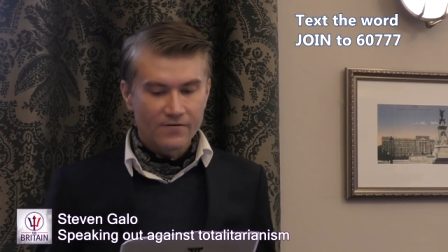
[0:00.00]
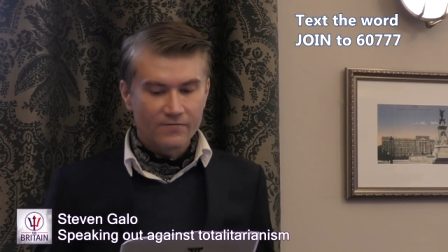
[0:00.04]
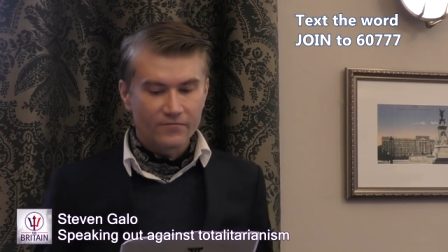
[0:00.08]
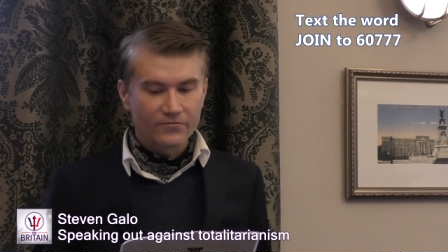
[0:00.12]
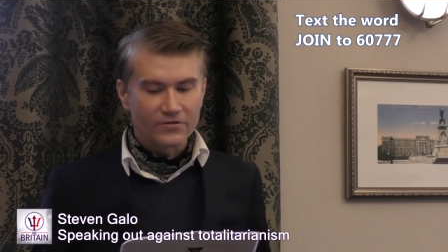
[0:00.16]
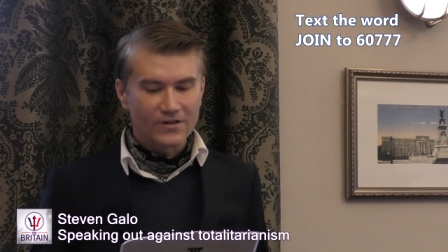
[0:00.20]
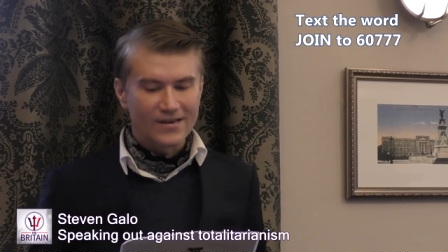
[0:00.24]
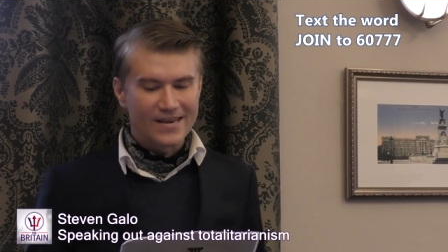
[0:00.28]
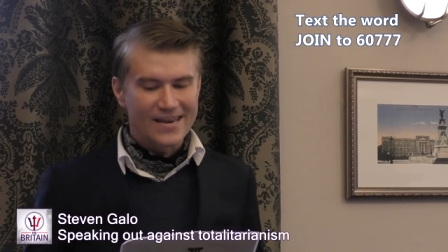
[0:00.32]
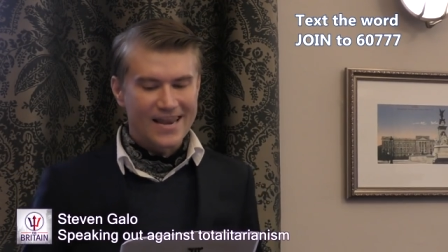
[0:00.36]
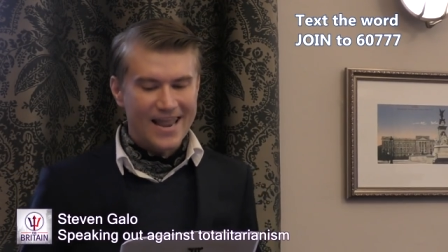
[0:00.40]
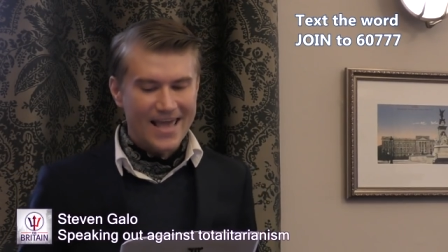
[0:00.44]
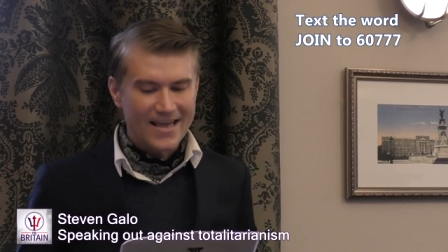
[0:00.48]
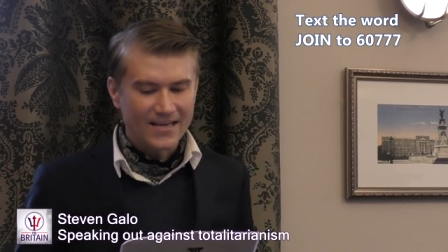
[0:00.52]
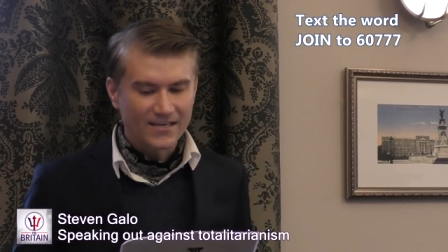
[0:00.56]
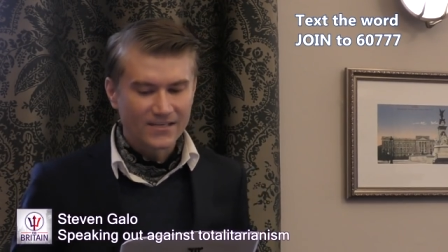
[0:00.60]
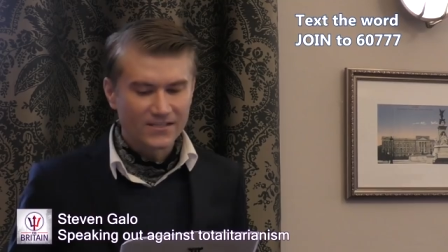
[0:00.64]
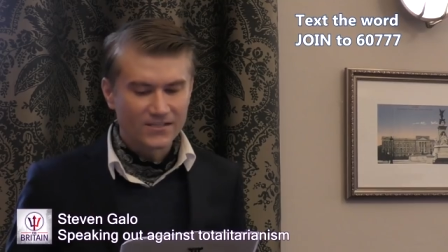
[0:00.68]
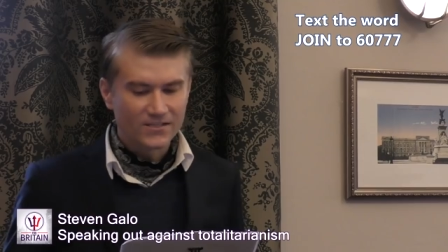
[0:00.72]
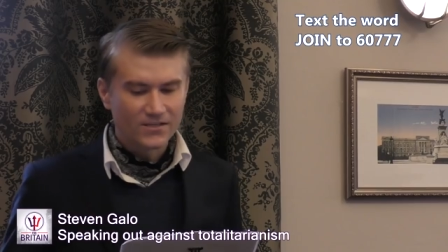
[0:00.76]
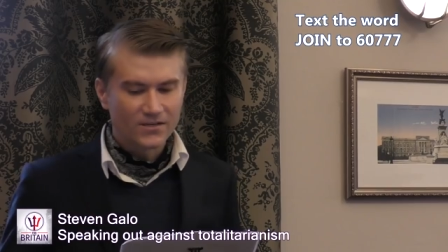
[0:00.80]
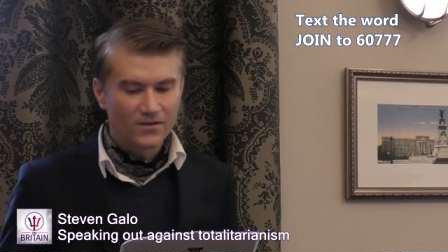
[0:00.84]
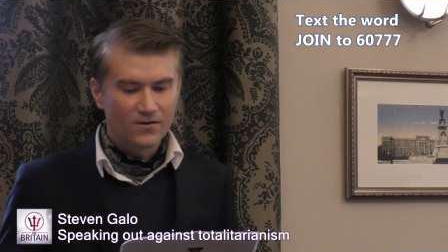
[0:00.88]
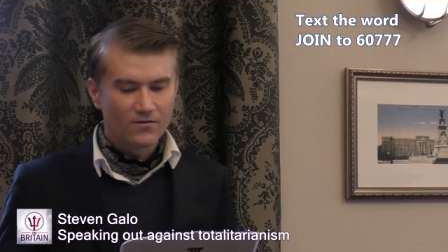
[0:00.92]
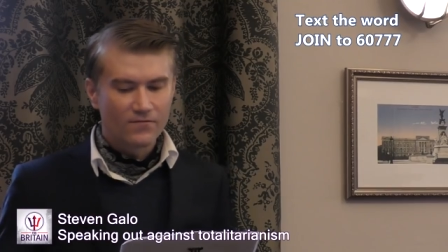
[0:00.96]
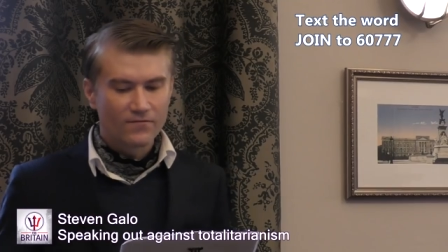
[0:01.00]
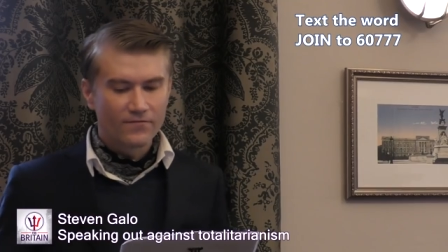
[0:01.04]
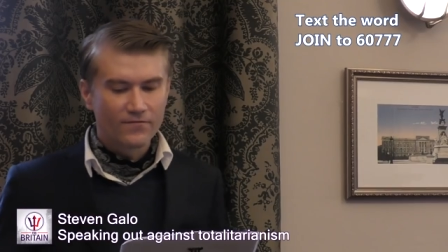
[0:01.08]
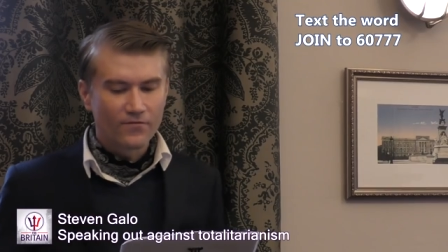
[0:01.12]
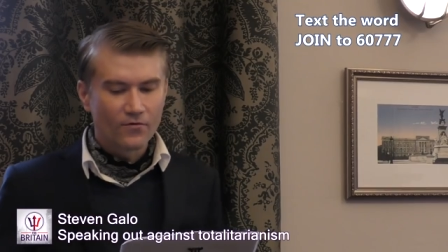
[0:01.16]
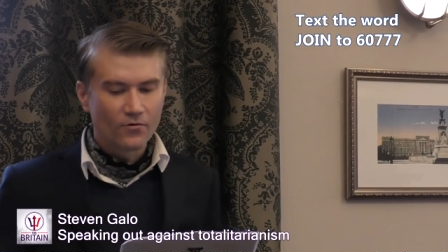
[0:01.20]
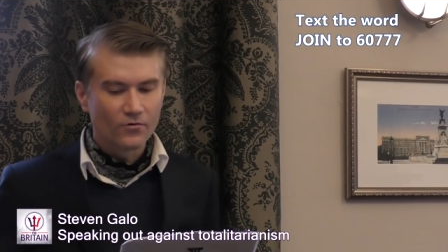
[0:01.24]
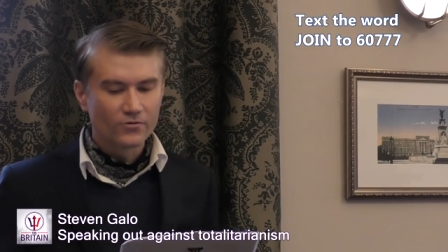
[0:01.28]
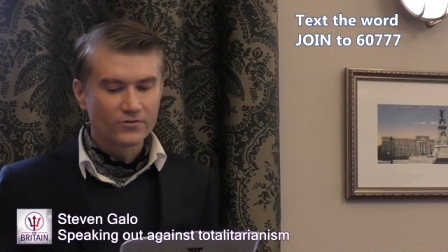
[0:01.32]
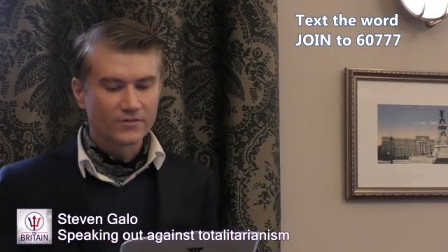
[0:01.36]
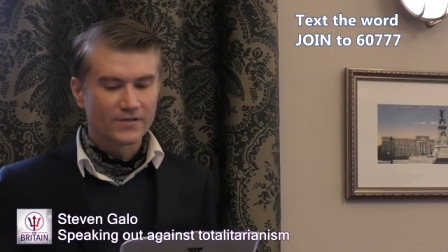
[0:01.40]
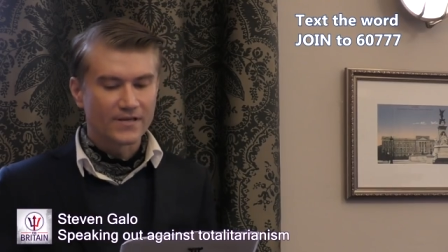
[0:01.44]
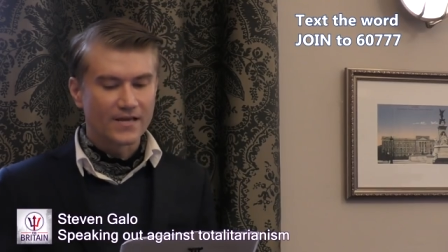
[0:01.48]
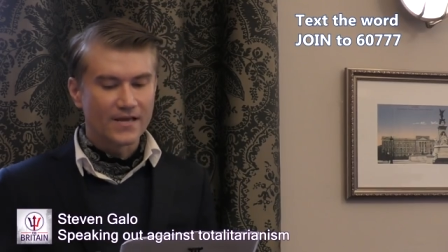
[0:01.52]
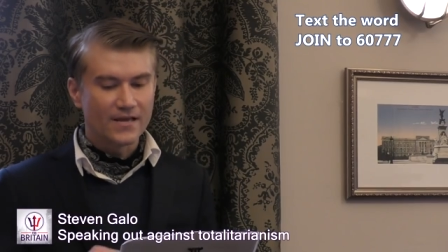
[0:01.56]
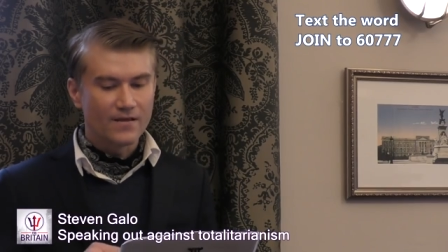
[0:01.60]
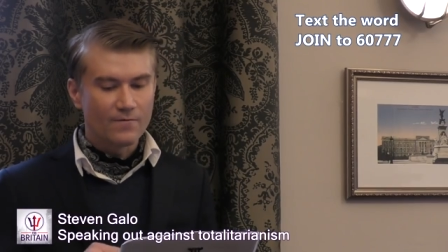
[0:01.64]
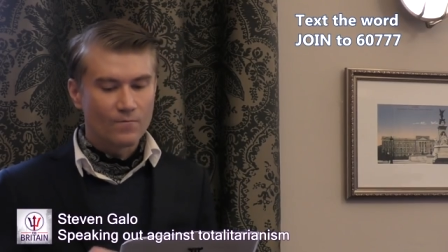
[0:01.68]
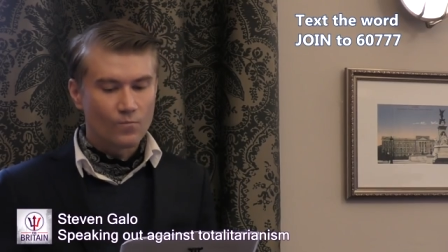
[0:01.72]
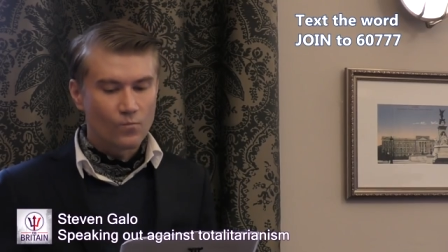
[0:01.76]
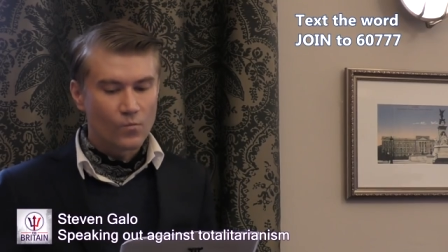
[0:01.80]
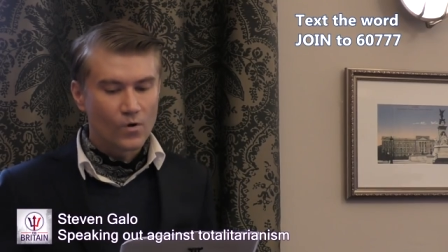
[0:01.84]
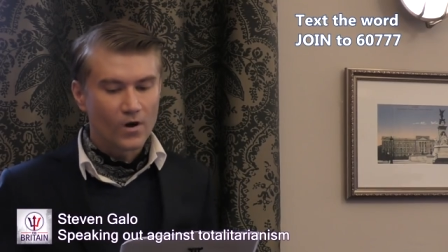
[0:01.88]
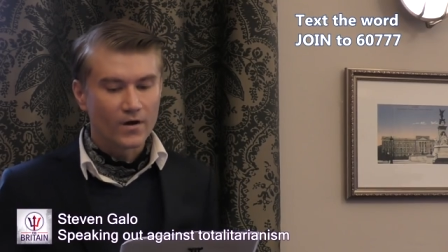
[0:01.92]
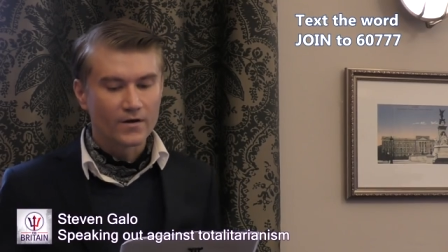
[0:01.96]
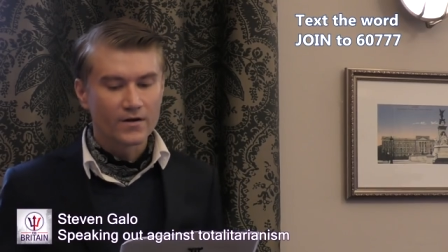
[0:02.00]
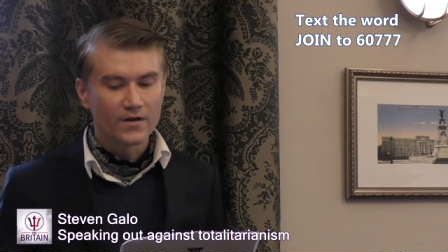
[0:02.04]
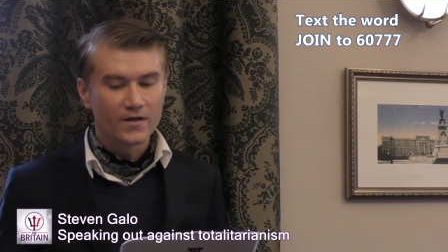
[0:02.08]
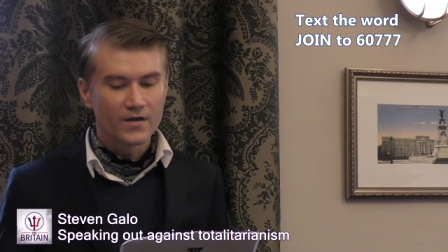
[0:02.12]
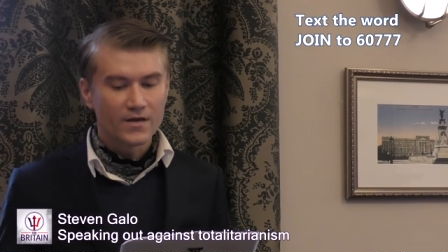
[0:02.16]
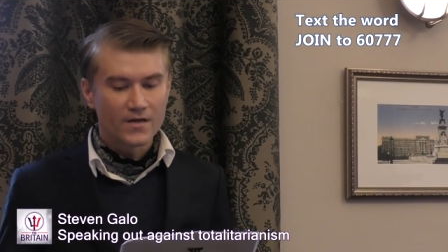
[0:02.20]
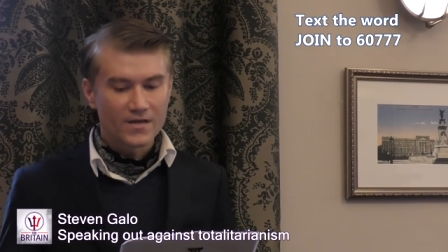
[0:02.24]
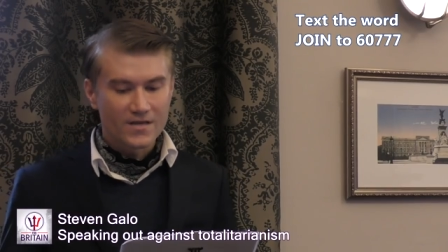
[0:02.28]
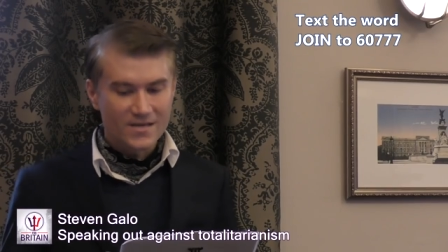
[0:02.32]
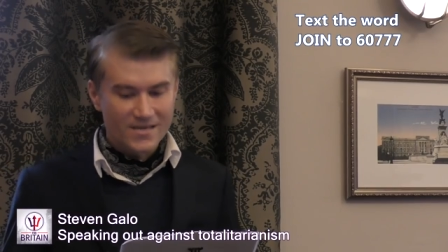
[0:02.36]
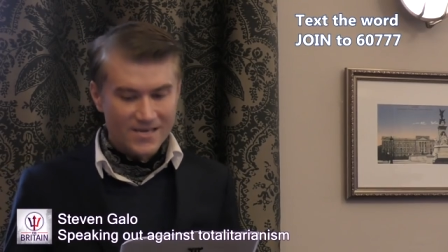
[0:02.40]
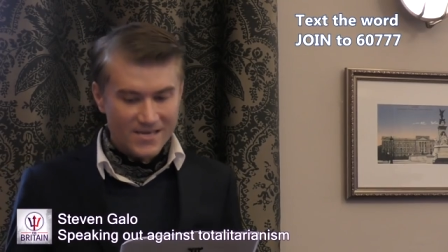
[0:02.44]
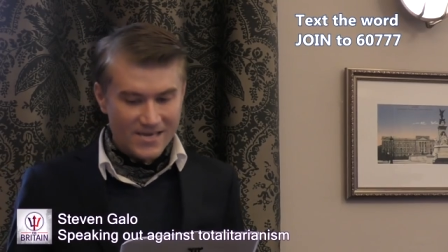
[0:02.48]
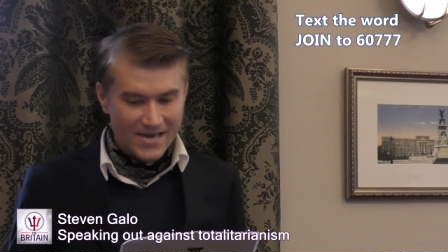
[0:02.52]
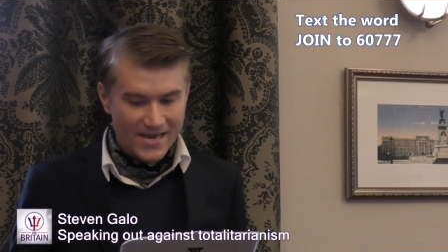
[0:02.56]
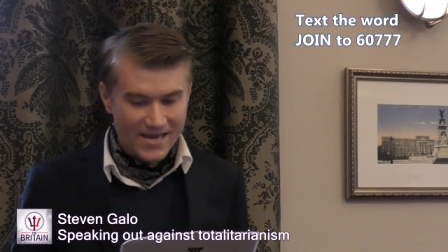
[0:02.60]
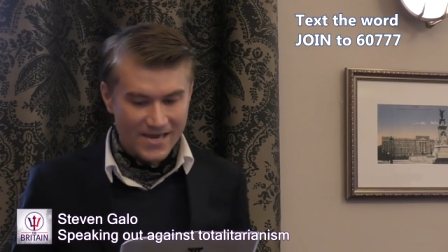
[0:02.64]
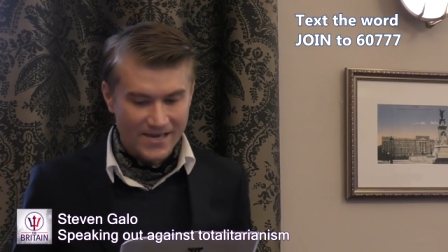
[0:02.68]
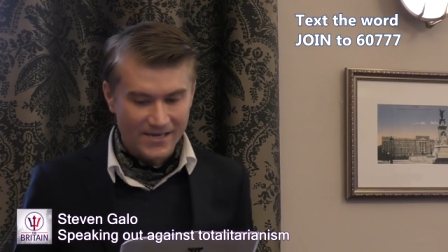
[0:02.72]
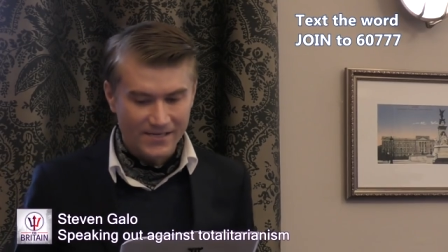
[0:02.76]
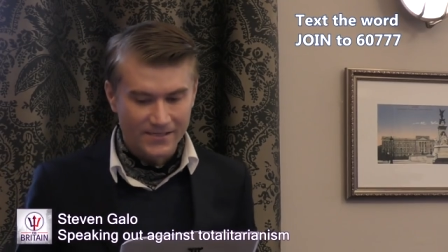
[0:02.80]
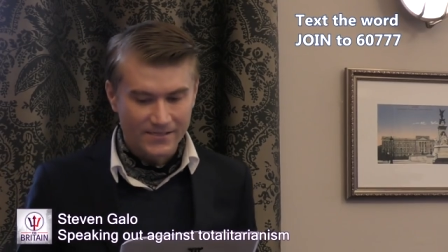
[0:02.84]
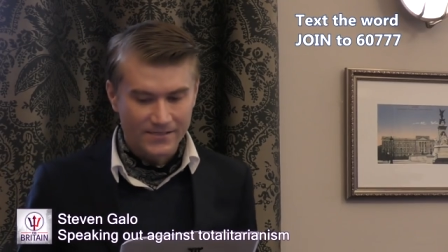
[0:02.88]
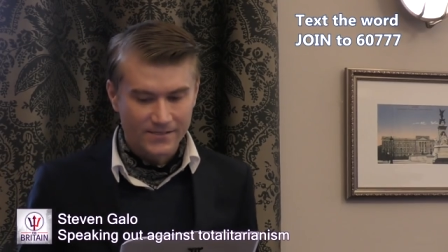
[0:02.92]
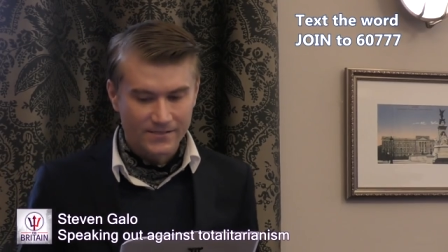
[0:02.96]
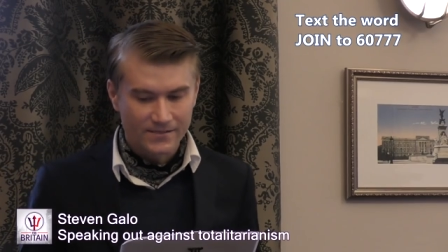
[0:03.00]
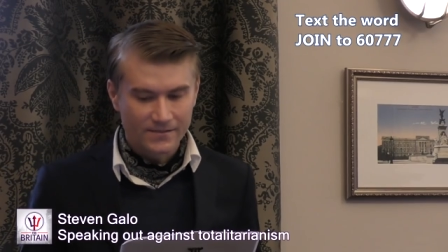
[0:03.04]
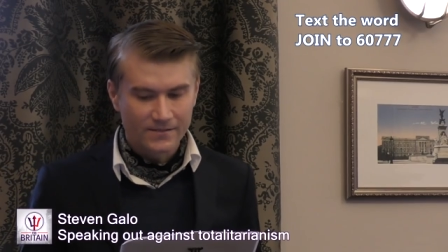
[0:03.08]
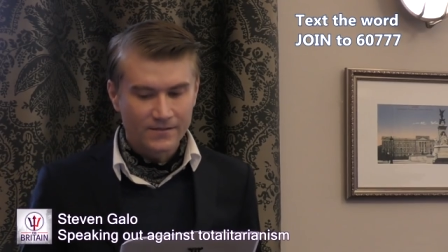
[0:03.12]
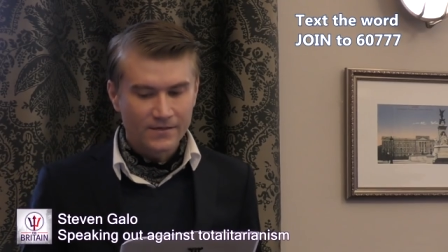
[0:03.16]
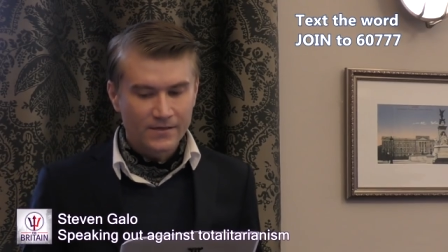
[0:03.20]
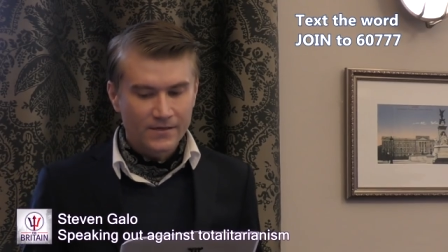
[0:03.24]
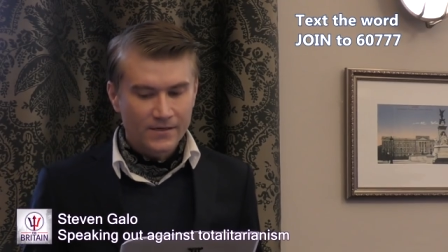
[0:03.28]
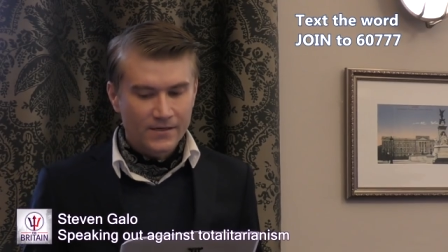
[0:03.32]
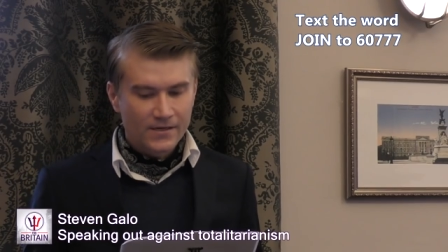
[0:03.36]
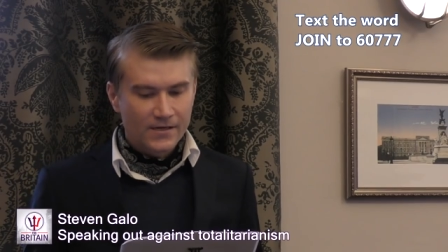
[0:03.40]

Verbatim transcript: for the next 41 years.